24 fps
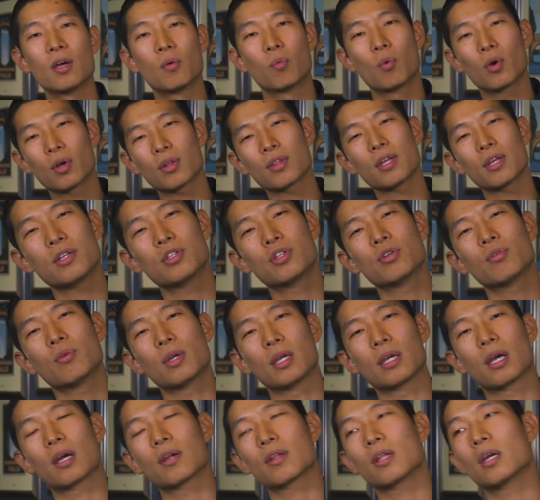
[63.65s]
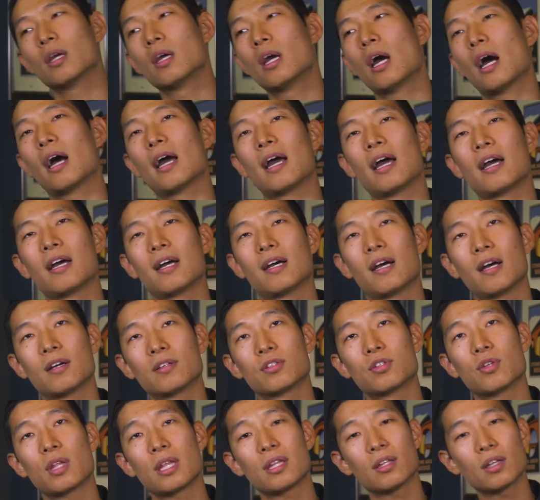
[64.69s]
What doing?
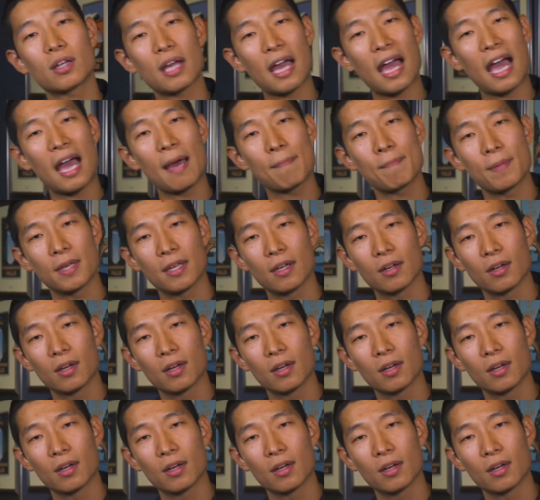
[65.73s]
Do they look happy?